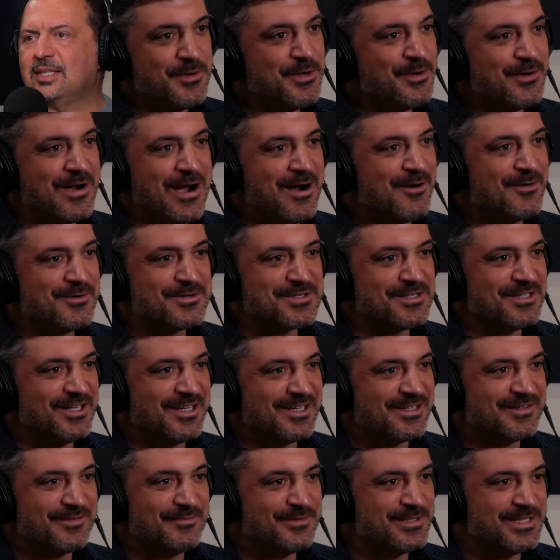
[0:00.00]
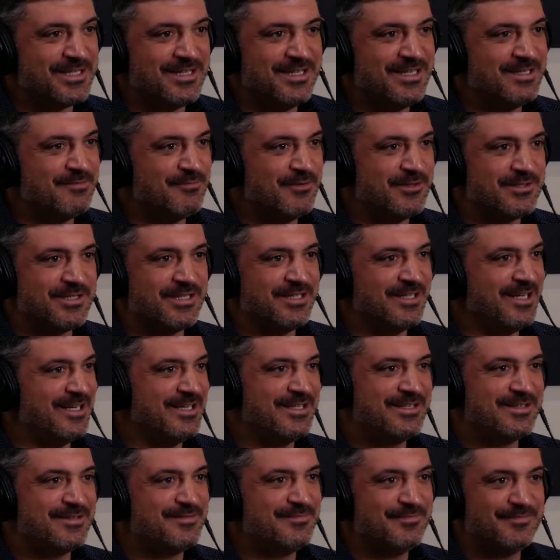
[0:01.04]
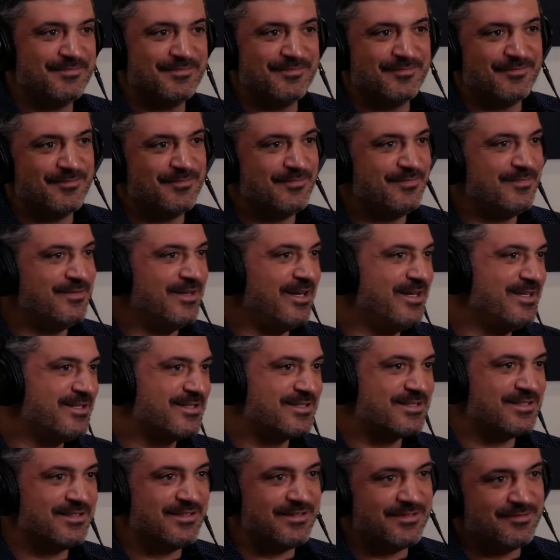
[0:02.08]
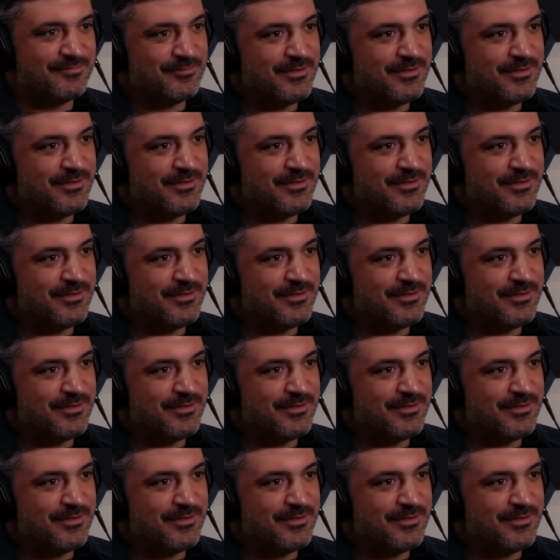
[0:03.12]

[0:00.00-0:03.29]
your hours like? Was it like nights and